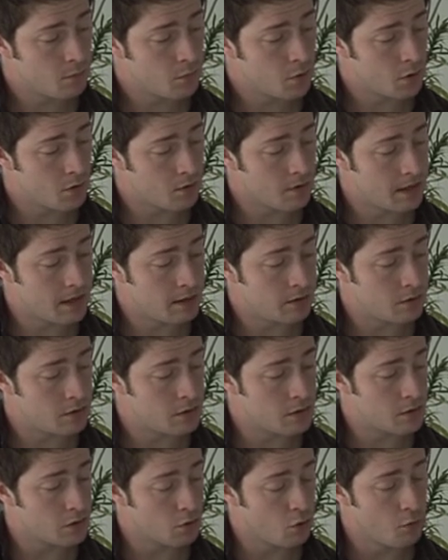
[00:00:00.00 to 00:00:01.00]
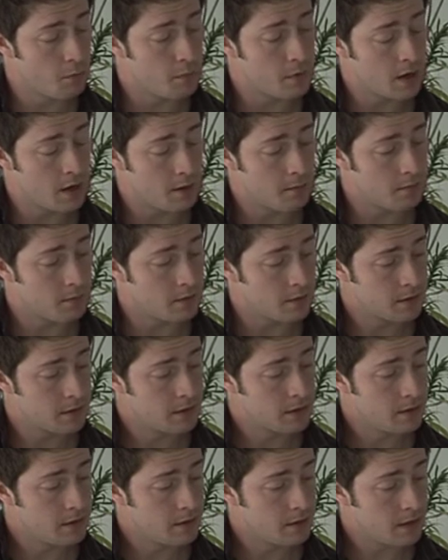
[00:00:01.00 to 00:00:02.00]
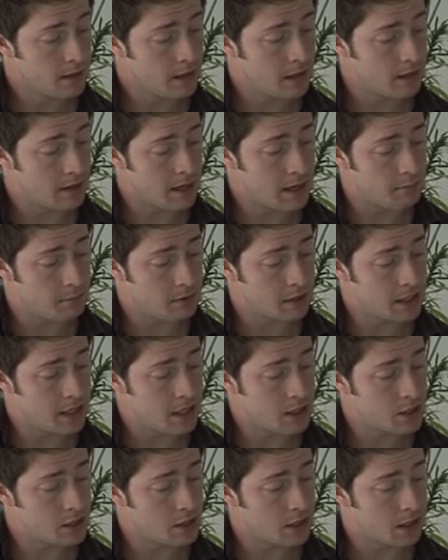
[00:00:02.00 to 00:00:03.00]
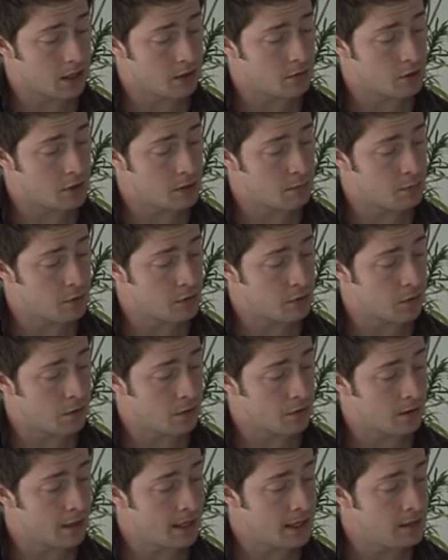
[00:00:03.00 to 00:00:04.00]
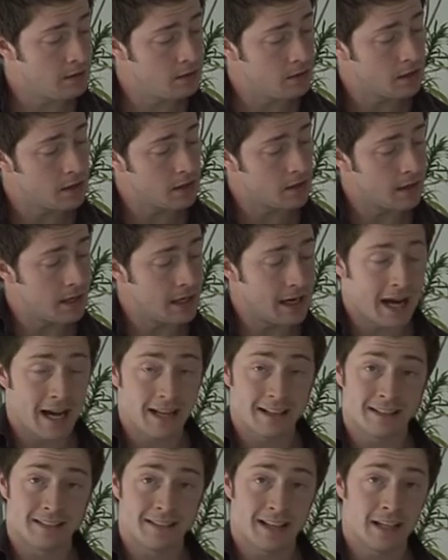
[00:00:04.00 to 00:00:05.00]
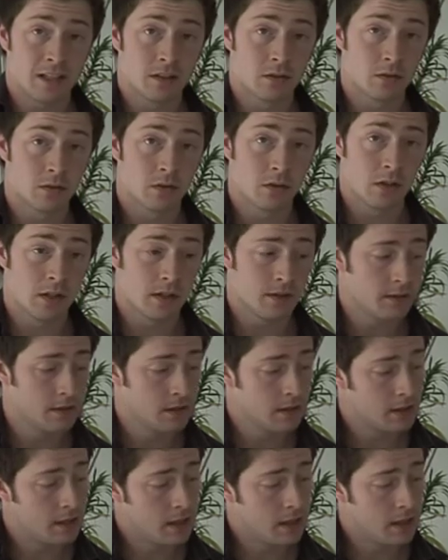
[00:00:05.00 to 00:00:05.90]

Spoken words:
What it'll then do is open up the little application that allows you to put it online. You can then add a title to it